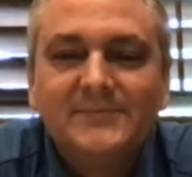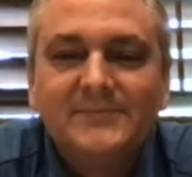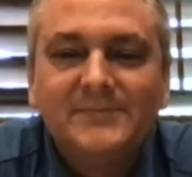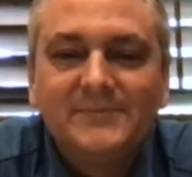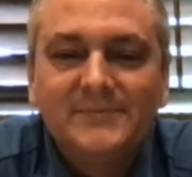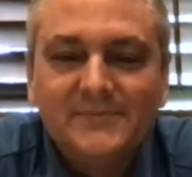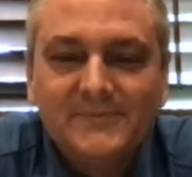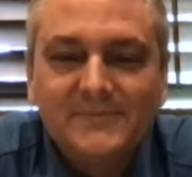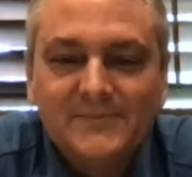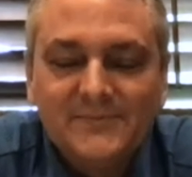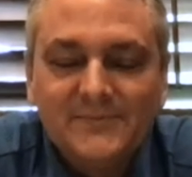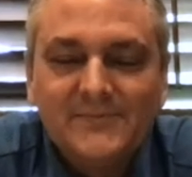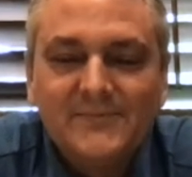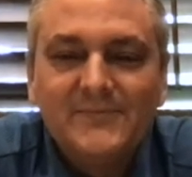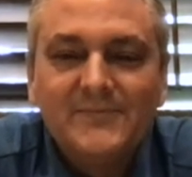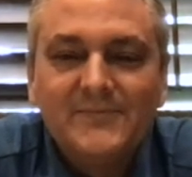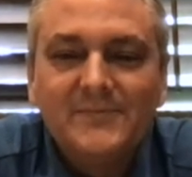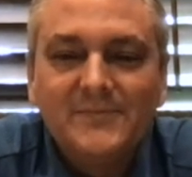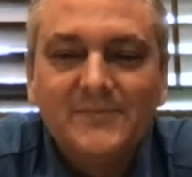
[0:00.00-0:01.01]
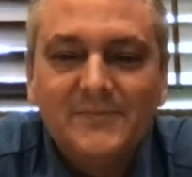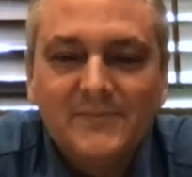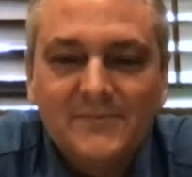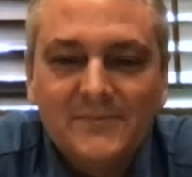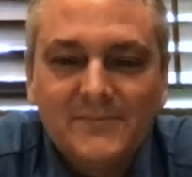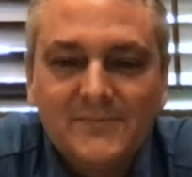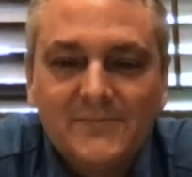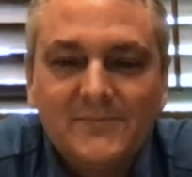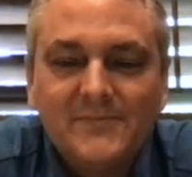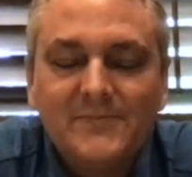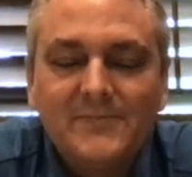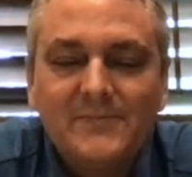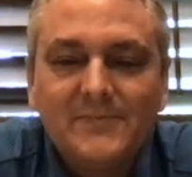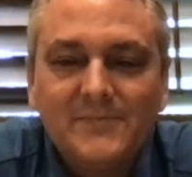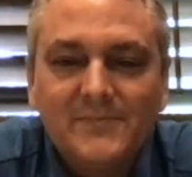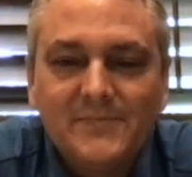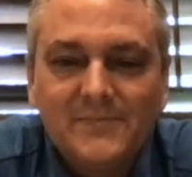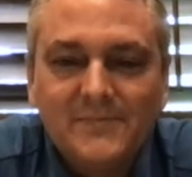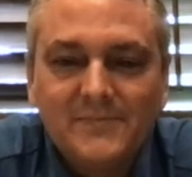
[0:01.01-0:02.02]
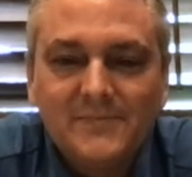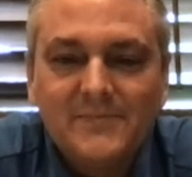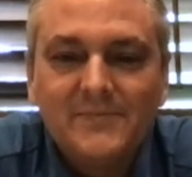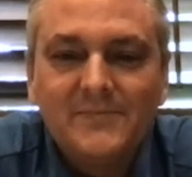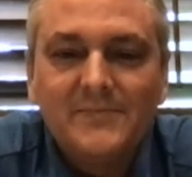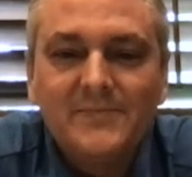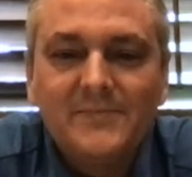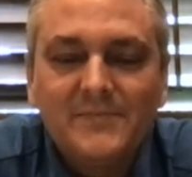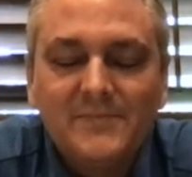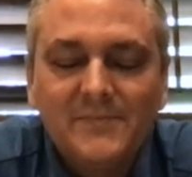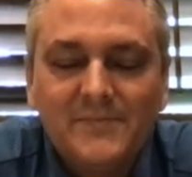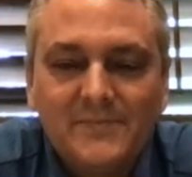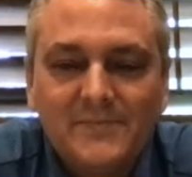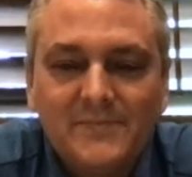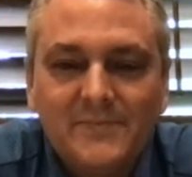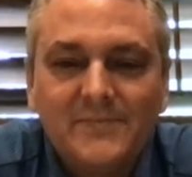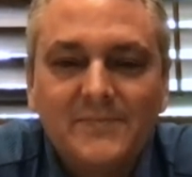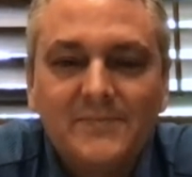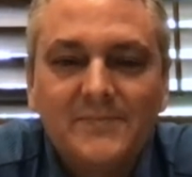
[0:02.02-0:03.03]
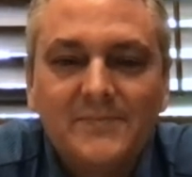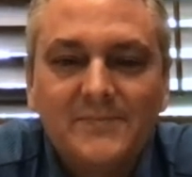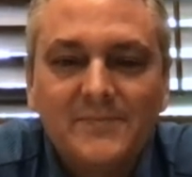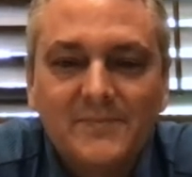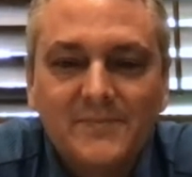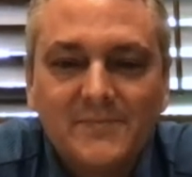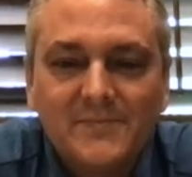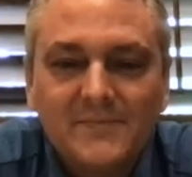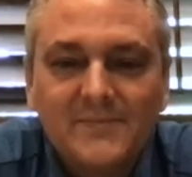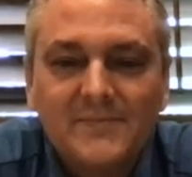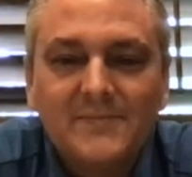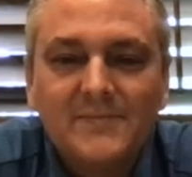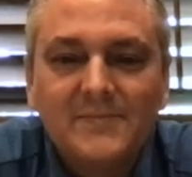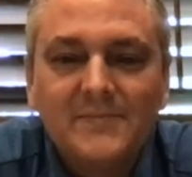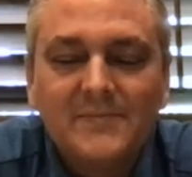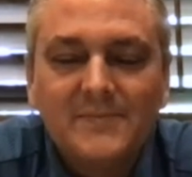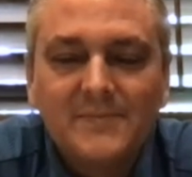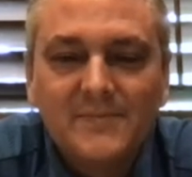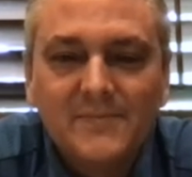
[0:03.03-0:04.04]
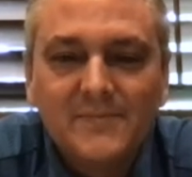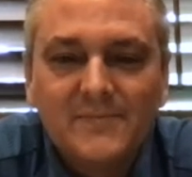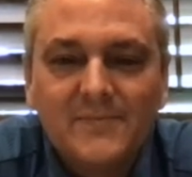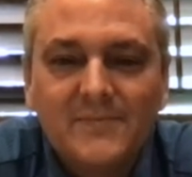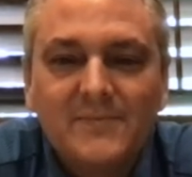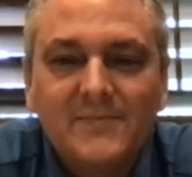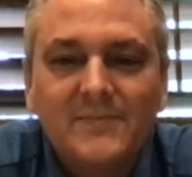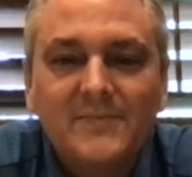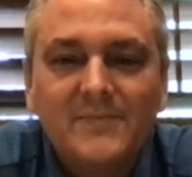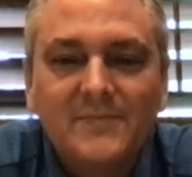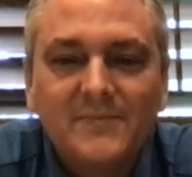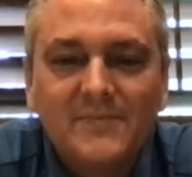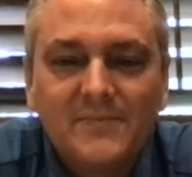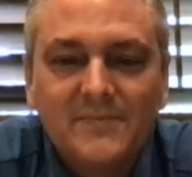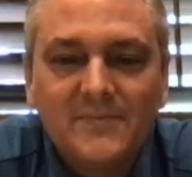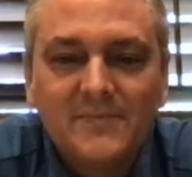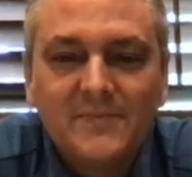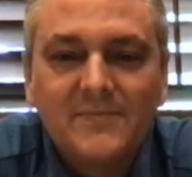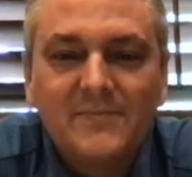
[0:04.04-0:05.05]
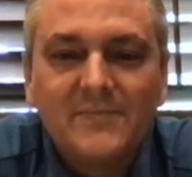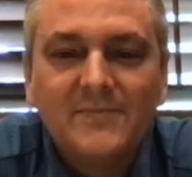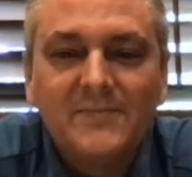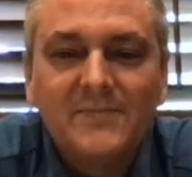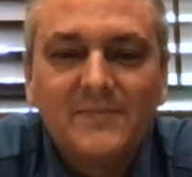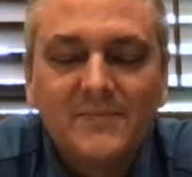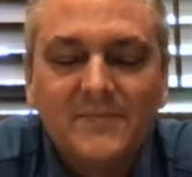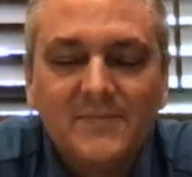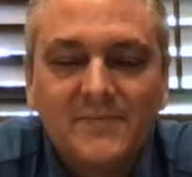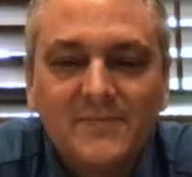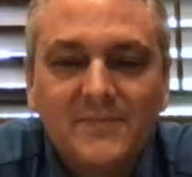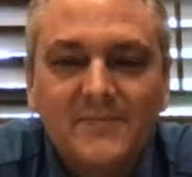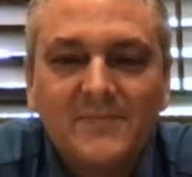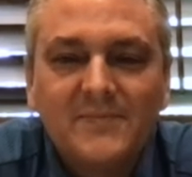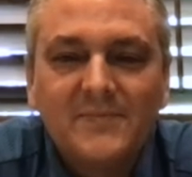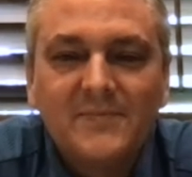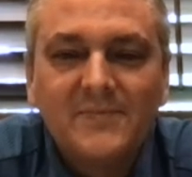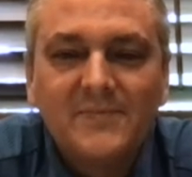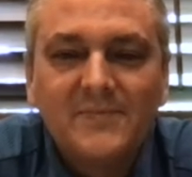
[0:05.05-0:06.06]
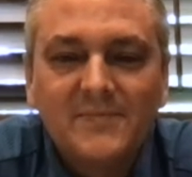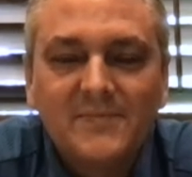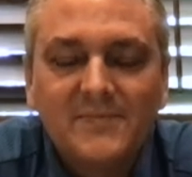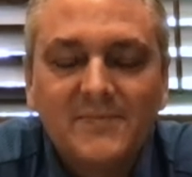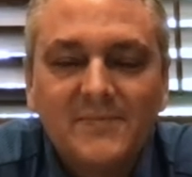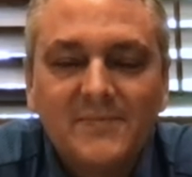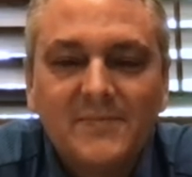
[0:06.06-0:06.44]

The person shown says nothing.